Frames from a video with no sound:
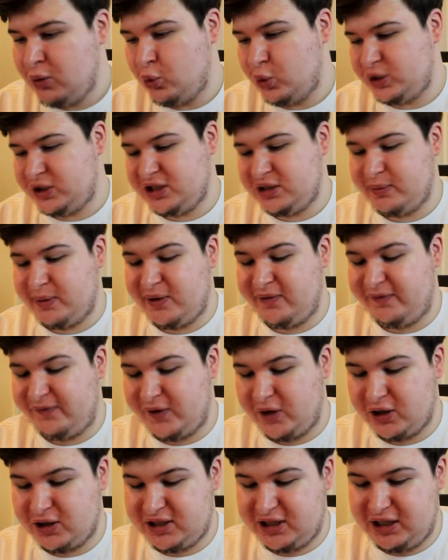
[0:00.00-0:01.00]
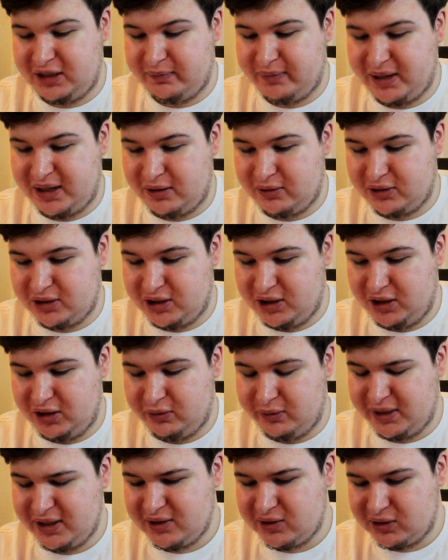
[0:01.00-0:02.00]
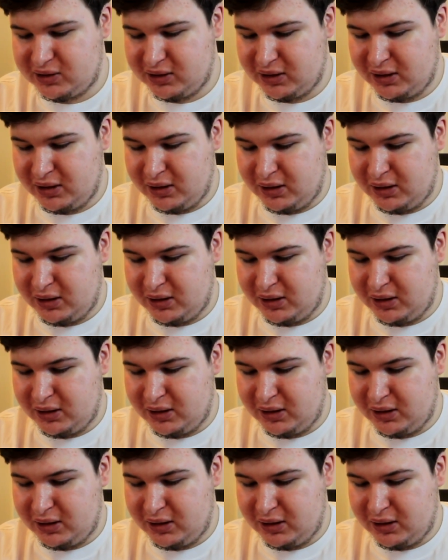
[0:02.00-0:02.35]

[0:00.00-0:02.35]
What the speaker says: which is about £13 in the US,